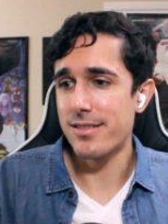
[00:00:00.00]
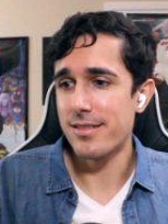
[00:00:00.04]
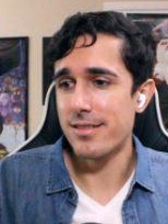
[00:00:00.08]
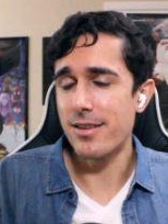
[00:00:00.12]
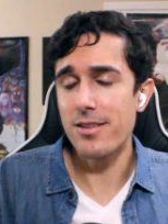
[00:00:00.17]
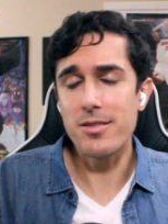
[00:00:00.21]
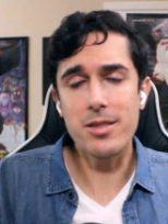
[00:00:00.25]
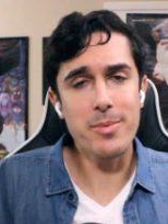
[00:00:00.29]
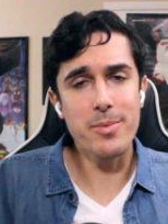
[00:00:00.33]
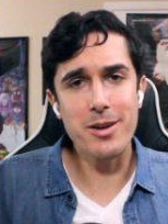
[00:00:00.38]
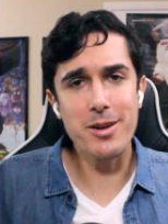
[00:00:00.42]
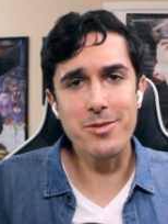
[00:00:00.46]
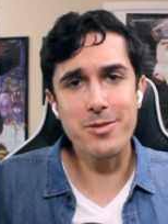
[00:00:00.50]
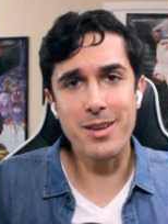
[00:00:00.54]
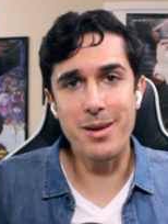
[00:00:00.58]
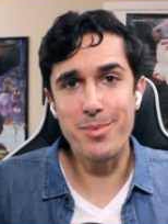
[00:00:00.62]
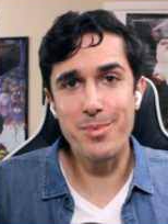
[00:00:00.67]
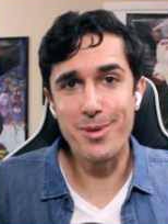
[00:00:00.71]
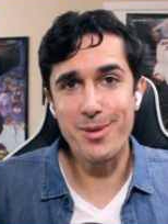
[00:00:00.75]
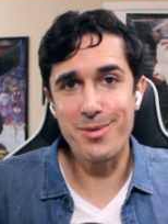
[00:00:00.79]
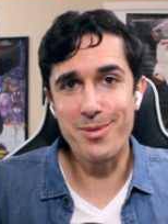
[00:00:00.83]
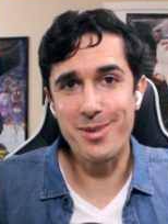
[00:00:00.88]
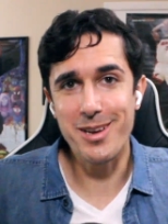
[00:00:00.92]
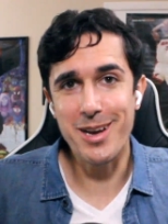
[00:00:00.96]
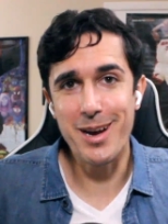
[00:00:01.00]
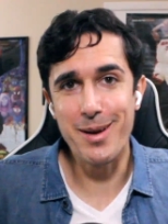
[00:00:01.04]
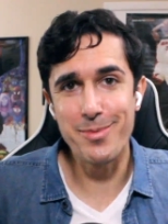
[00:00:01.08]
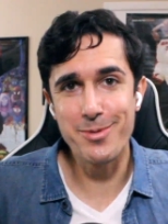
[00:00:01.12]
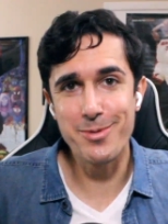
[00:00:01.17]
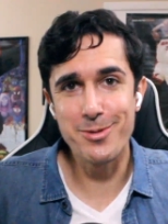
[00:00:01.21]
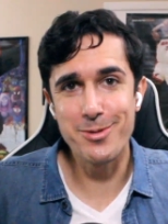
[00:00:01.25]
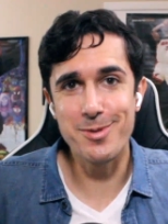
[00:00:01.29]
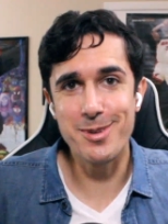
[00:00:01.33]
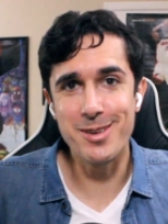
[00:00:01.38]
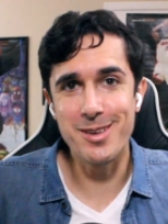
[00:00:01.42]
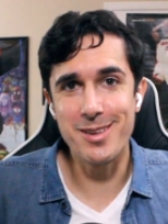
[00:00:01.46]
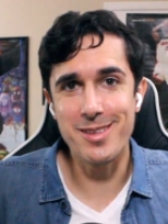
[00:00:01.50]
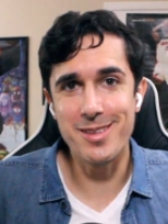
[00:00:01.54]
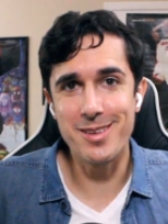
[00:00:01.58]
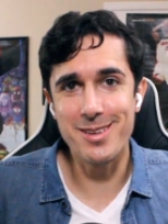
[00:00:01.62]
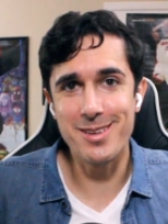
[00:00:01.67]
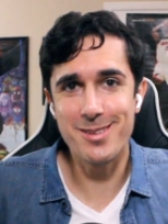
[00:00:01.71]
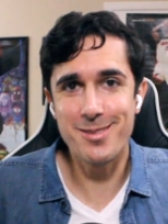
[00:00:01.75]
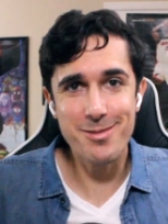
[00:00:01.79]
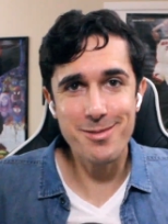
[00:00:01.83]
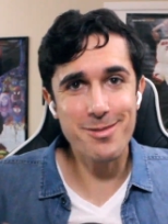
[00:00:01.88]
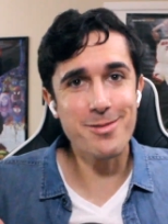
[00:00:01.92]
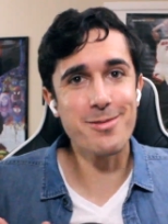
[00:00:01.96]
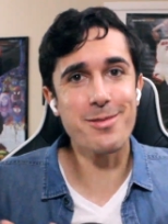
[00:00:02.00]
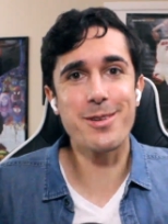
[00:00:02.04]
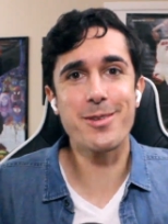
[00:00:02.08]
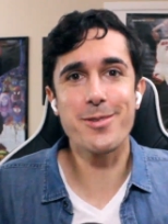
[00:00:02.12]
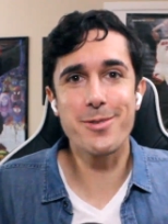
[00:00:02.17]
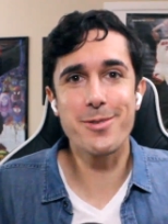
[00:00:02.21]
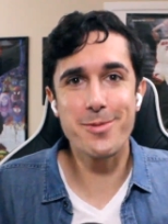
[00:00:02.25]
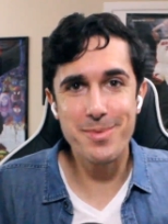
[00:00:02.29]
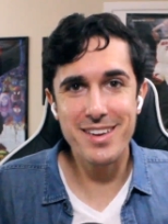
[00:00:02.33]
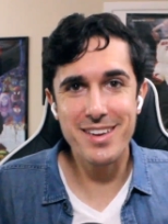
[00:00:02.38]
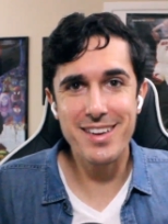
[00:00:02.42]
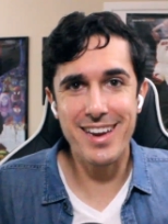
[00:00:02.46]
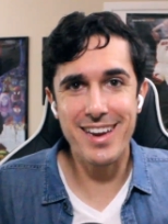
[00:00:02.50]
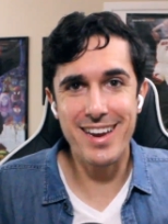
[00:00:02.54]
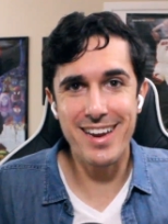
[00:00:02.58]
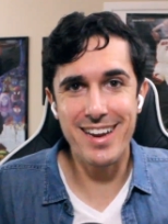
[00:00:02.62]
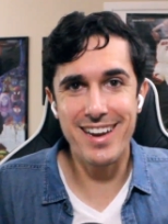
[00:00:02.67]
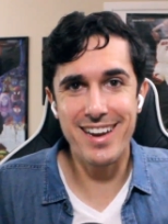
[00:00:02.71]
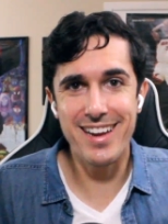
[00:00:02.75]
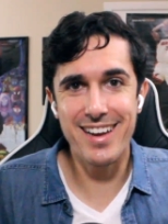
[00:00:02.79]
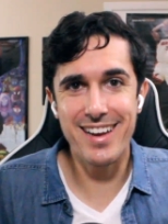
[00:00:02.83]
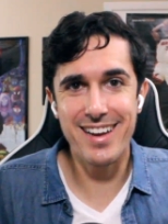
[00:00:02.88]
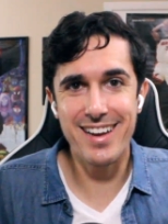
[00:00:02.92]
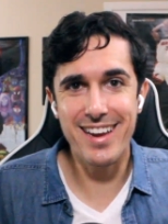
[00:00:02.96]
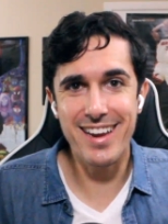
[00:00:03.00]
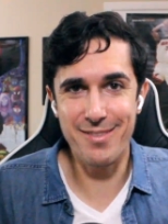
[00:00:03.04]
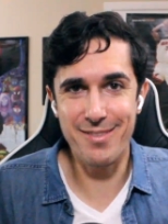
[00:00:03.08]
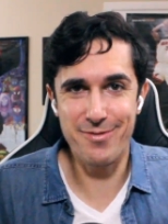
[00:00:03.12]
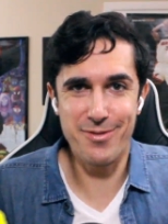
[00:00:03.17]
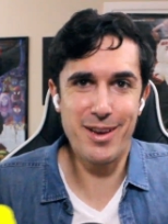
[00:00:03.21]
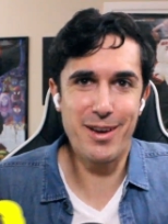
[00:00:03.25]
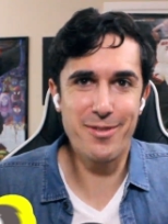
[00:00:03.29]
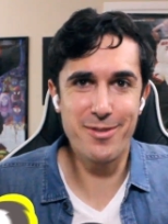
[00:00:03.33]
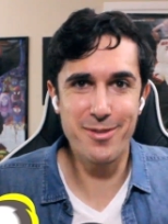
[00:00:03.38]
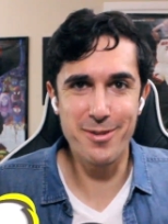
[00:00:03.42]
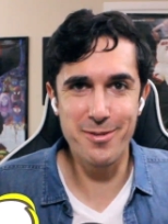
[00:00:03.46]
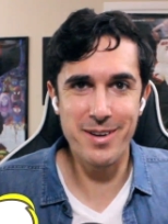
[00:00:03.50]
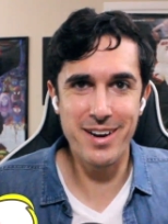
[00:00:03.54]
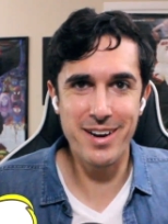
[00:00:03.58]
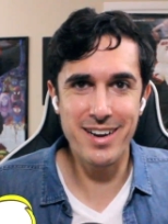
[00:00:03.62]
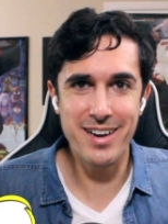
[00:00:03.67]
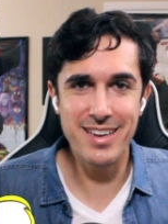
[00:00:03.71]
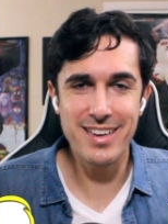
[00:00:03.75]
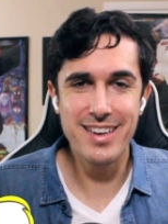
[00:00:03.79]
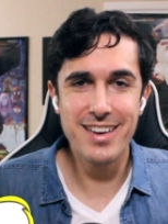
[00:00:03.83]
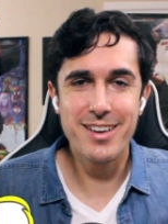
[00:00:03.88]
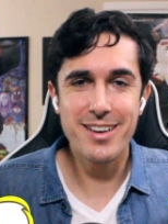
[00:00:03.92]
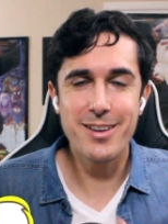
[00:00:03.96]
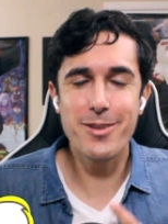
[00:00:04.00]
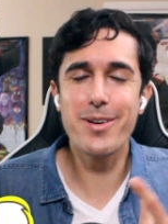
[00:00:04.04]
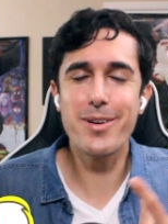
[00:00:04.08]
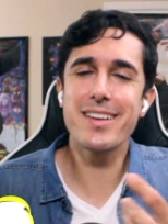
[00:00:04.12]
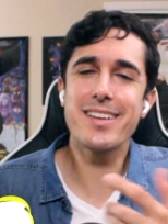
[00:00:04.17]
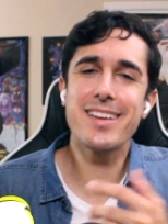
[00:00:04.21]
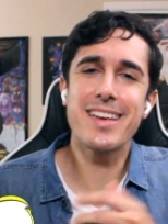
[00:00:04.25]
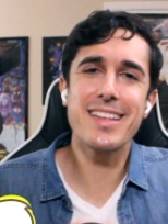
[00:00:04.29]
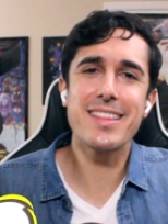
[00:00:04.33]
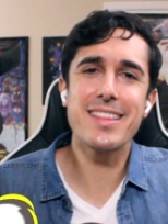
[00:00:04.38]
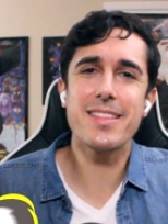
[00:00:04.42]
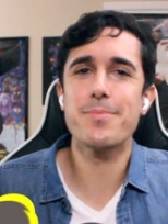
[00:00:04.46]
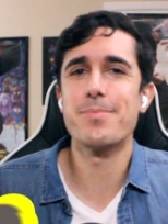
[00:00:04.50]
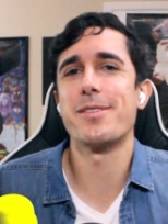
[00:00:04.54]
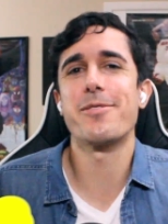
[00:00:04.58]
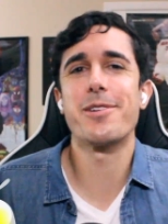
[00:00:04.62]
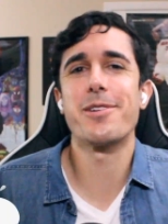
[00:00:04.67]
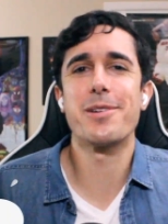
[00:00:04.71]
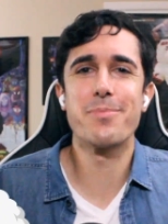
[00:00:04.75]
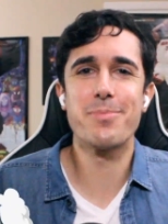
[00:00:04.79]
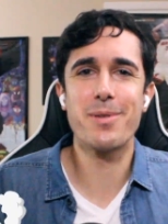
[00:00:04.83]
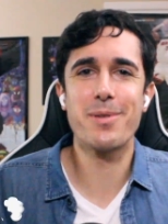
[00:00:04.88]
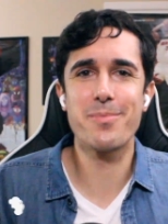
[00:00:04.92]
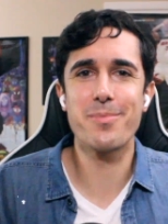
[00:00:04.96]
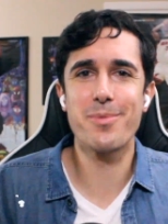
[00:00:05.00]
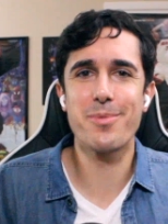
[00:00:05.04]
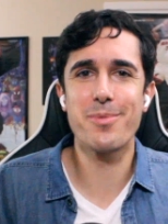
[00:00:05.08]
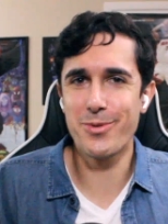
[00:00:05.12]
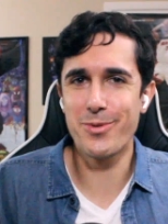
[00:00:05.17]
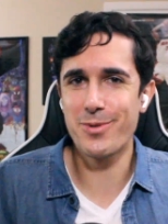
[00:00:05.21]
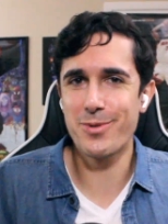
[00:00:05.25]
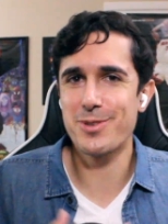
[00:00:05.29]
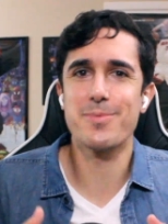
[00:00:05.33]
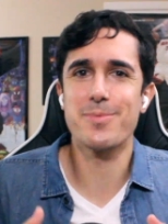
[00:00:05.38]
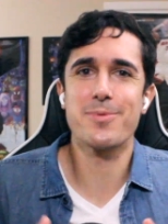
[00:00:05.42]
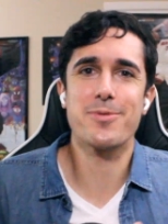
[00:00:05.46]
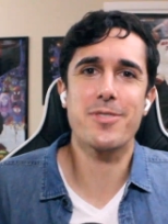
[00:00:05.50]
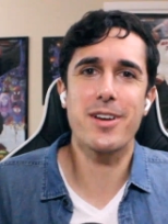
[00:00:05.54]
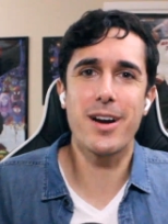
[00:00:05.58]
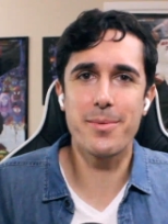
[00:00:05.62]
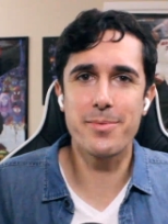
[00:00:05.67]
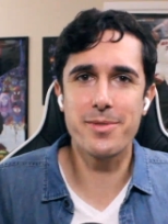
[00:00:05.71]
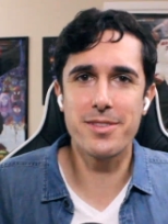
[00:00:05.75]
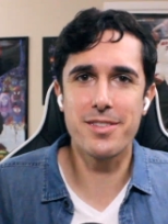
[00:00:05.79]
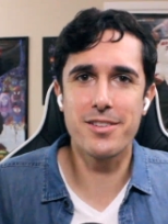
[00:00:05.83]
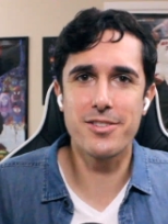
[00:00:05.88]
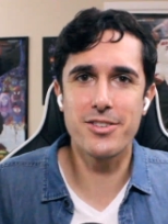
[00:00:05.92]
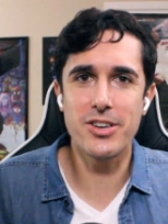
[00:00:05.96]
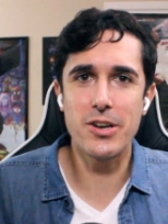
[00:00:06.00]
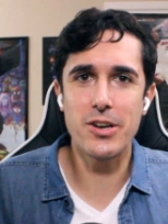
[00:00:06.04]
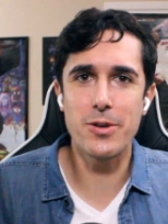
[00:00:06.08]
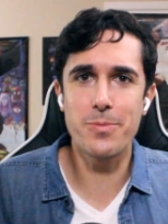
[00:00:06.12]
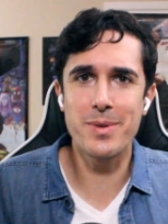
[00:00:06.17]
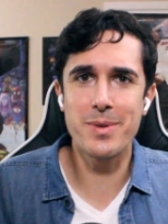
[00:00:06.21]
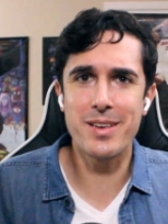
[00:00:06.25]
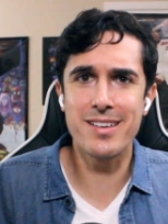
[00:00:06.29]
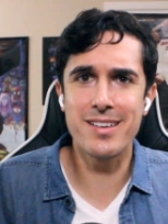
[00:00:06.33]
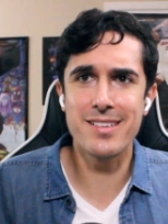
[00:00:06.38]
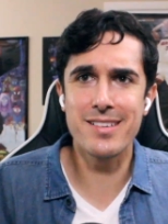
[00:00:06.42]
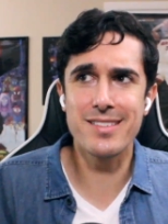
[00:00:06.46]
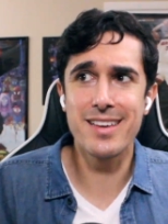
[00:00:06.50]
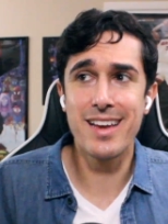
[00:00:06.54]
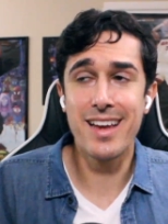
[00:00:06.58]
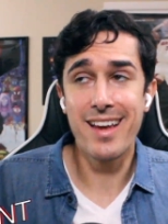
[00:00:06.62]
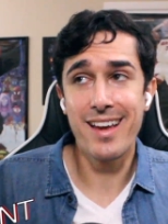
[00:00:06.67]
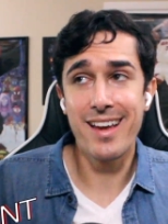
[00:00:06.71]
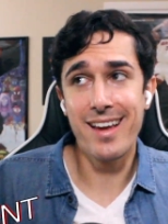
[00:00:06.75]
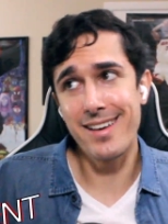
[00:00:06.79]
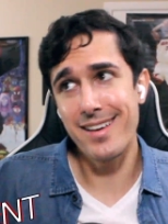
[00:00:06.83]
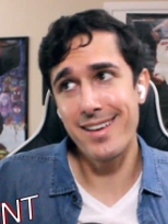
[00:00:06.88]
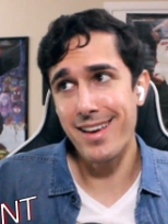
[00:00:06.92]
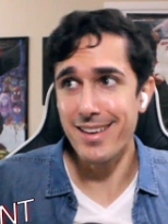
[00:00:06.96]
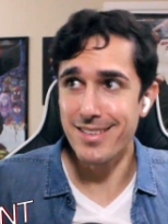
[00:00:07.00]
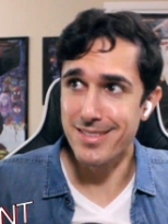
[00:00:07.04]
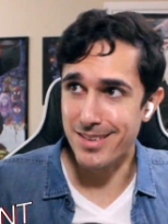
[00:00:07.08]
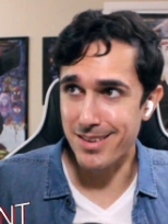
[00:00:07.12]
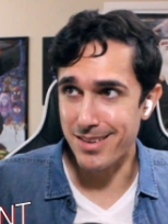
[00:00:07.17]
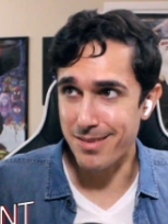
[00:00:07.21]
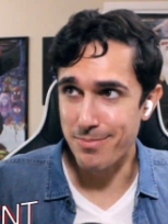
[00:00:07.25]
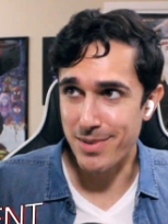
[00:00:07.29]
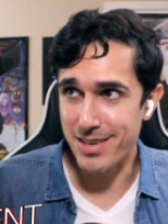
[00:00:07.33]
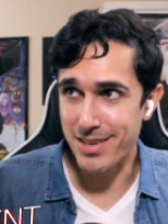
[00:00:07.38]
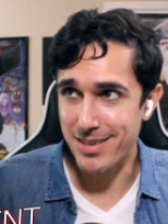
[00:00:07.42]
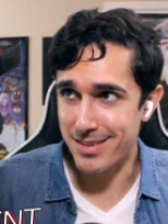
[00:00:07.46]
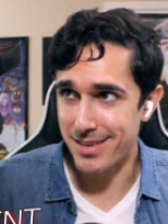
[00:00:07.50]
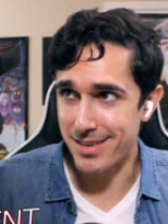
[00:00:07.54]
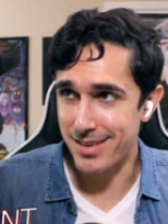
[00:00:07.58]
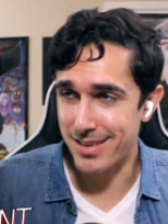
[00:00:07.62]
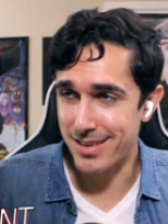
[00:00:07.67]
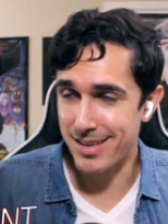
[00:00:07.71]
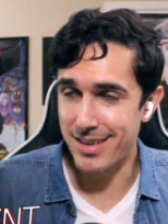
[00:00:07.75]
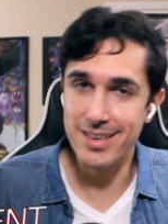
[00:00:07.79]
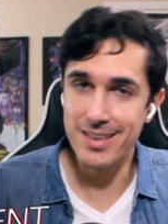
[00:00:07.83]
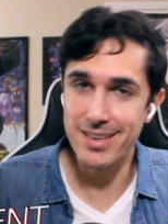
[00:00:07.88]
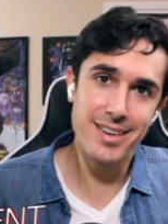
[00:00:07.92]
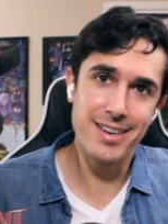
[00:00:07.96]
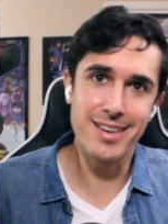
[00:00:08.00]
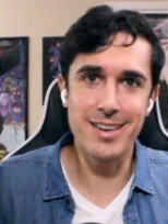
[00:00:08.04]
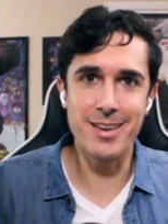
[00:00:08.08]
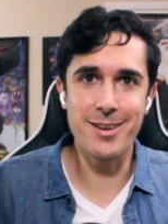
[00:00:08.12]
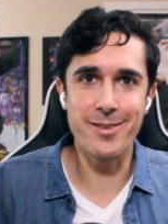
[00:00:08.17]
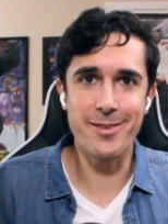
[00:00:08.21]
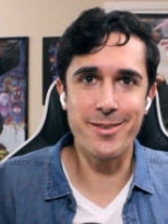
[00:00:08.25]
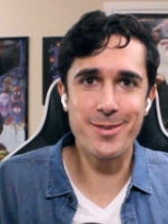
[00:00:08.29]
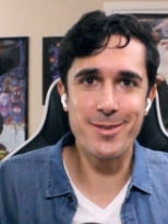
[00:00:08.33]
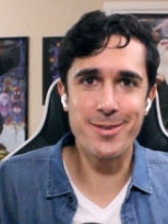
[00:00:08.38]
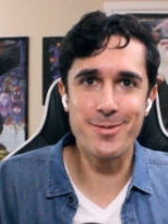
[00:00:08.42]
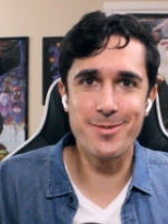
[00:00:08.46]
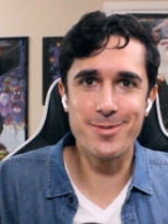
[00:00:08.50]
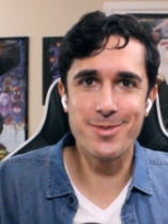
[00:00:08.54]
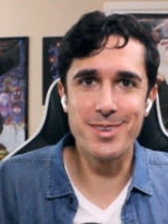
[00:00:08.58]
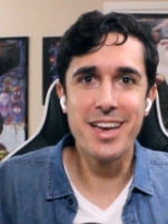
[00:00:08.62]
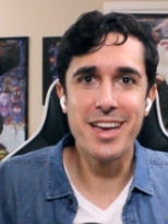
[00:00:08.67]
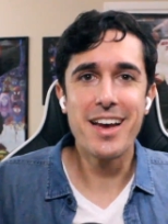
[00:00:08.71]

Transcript: y'all, let me know down below in the comments what you think. Do you agree with me? And uh, hey, if you haven't already, go ahead and hit the big red button below and subscribe to the channel because, in case you missed it and didn't hear the news,